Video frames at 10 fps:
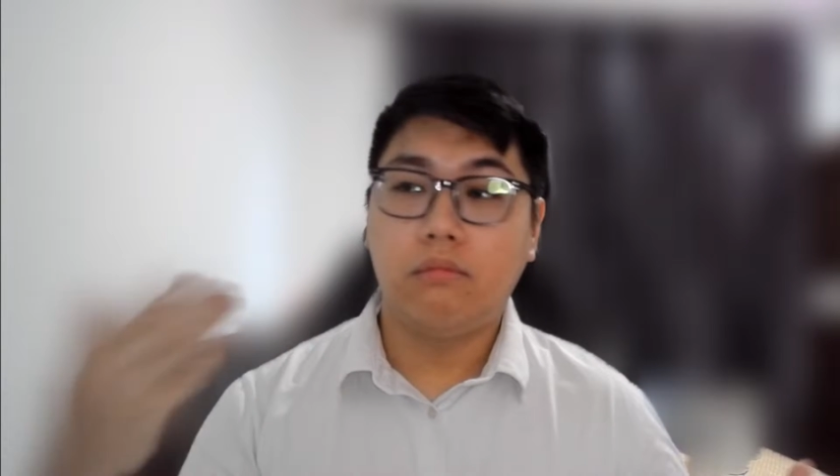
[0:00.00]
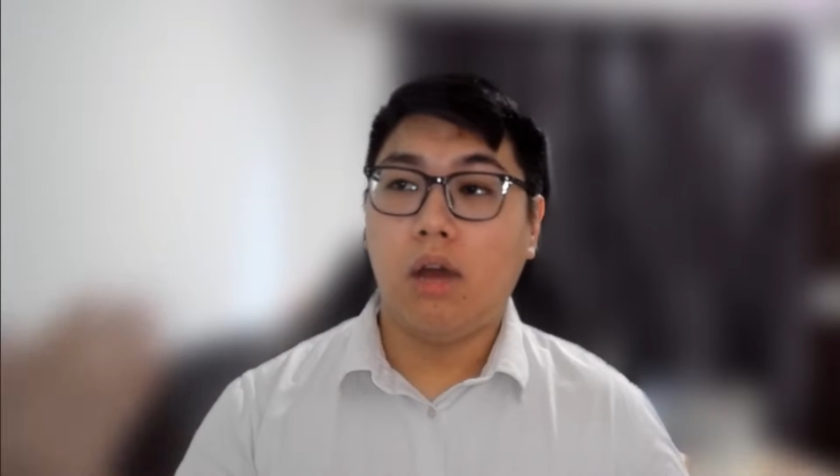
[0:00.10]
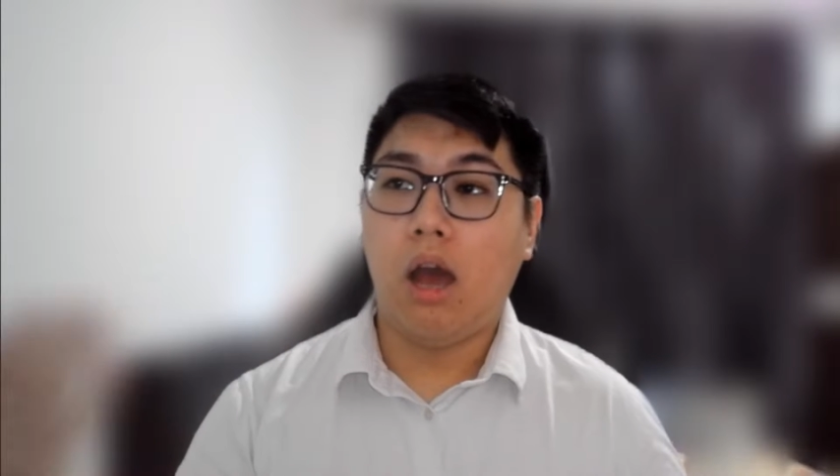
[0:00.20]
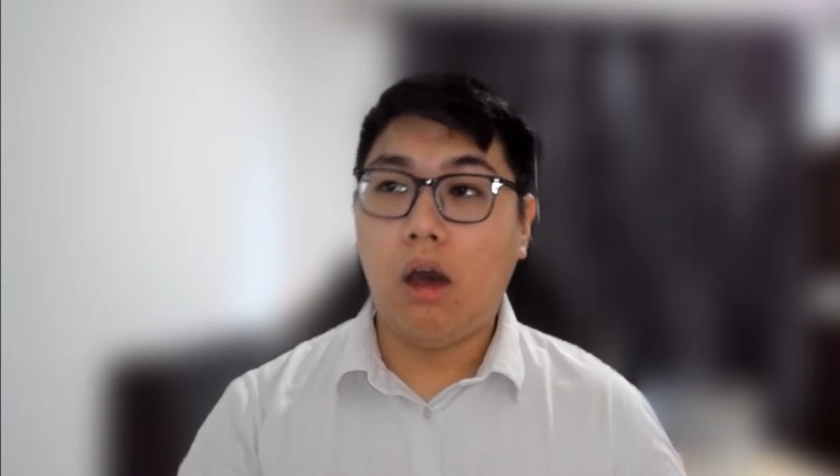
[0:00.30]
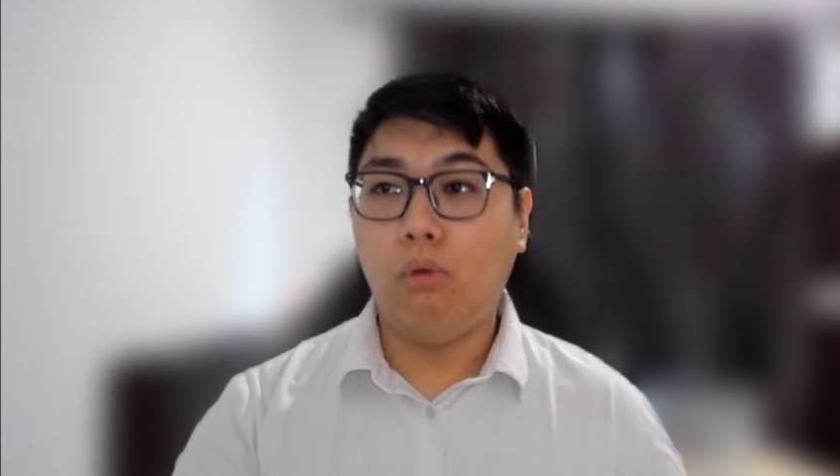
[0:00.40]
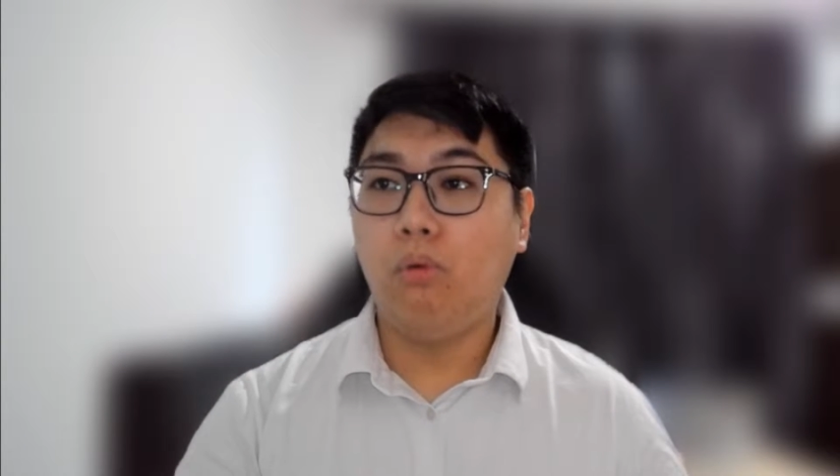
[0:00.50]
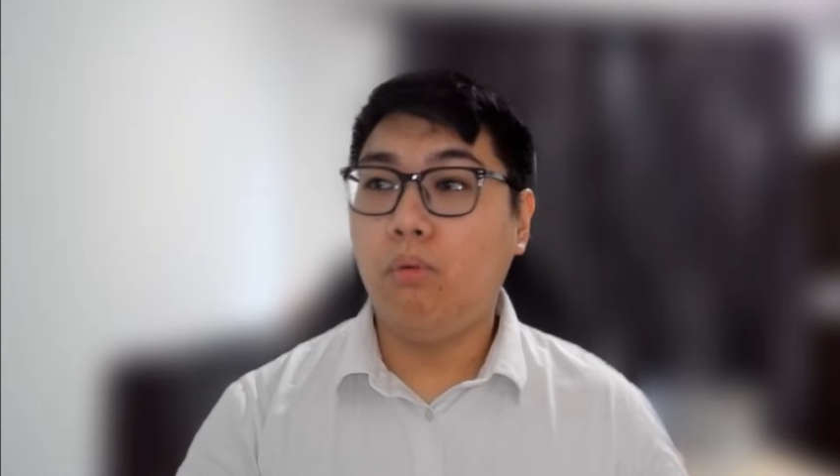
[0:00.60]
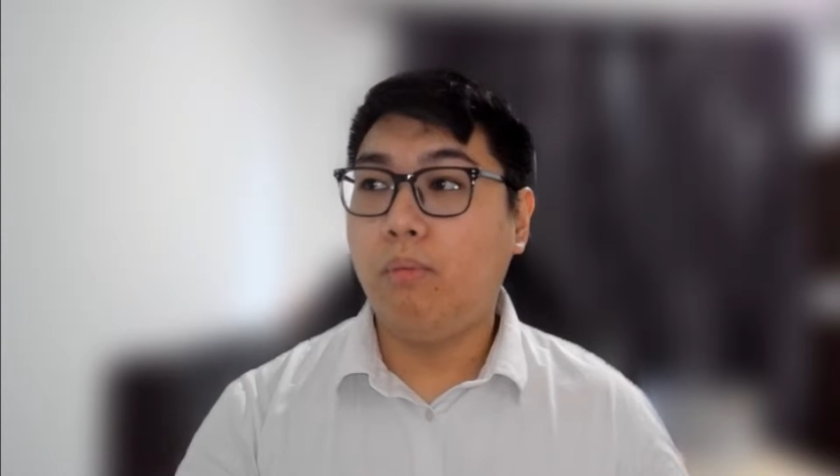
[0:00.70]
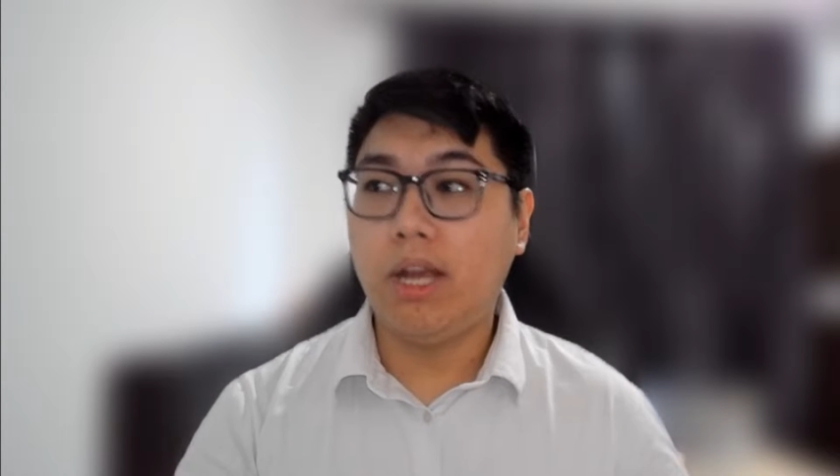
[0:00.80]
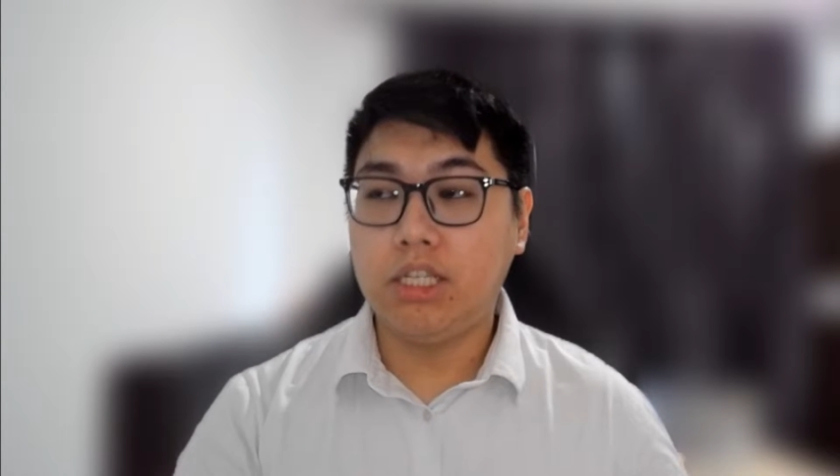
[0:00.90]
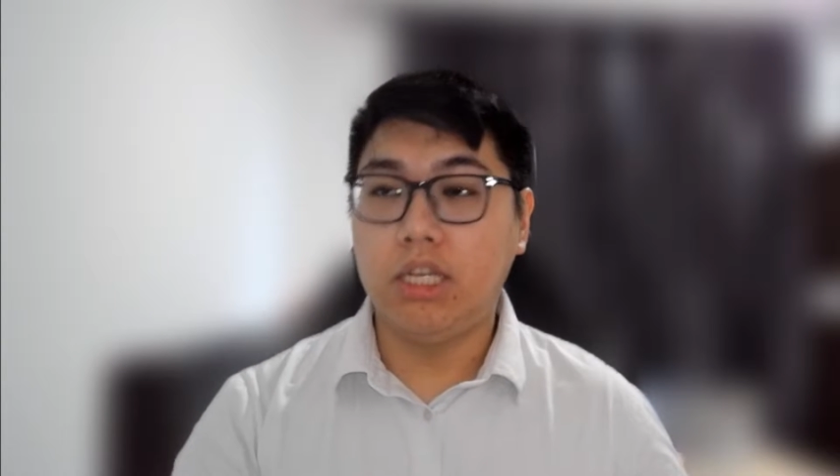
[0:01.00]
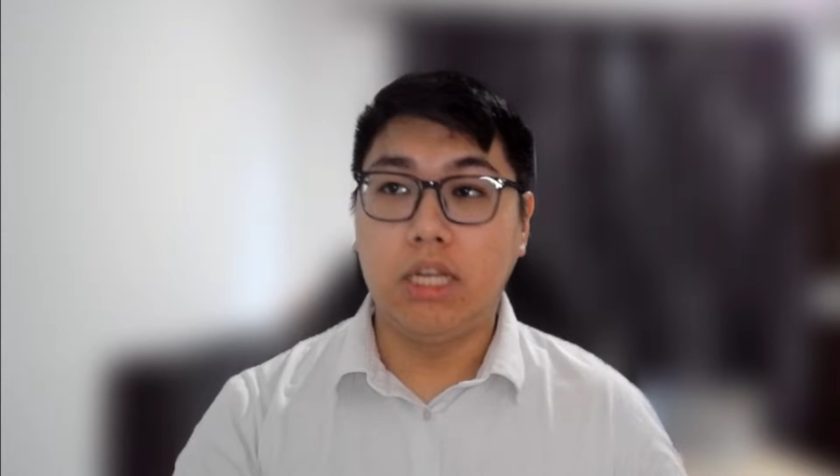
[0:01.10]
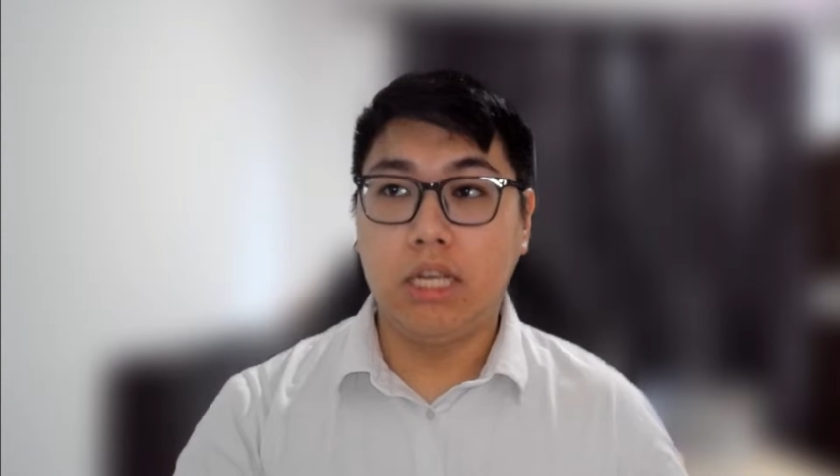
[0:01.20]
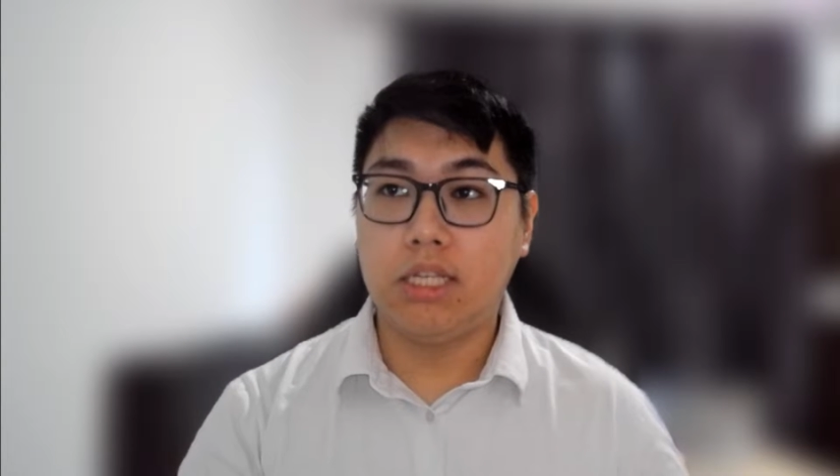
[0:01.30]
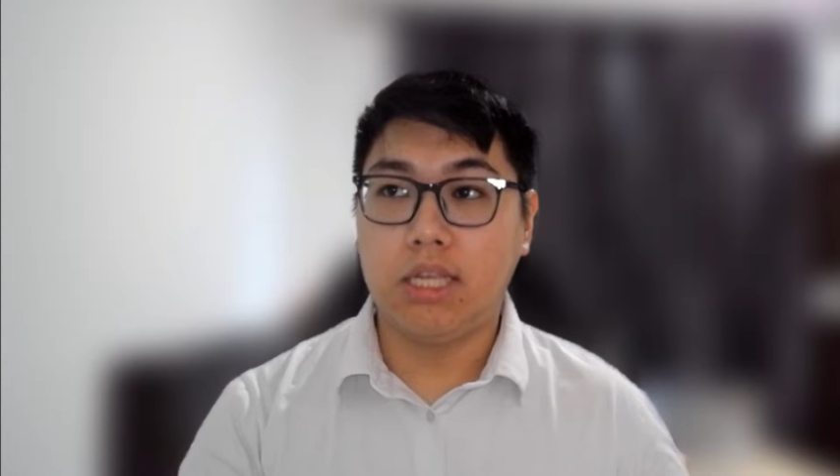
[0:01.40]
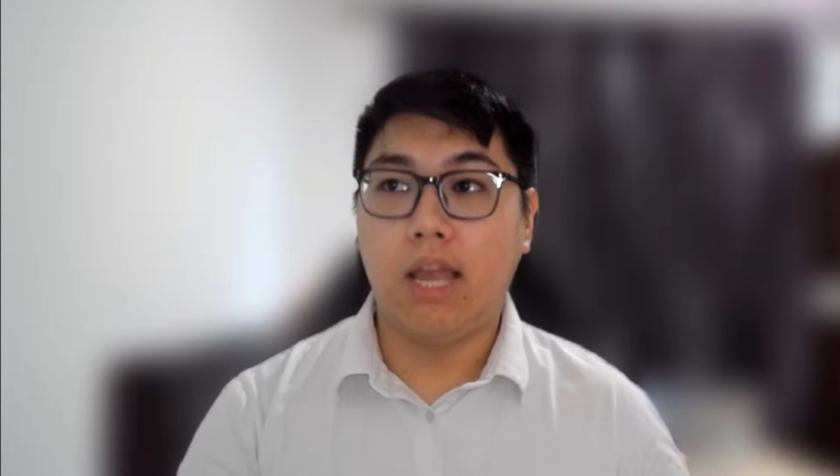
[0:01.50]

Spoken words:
how much it is,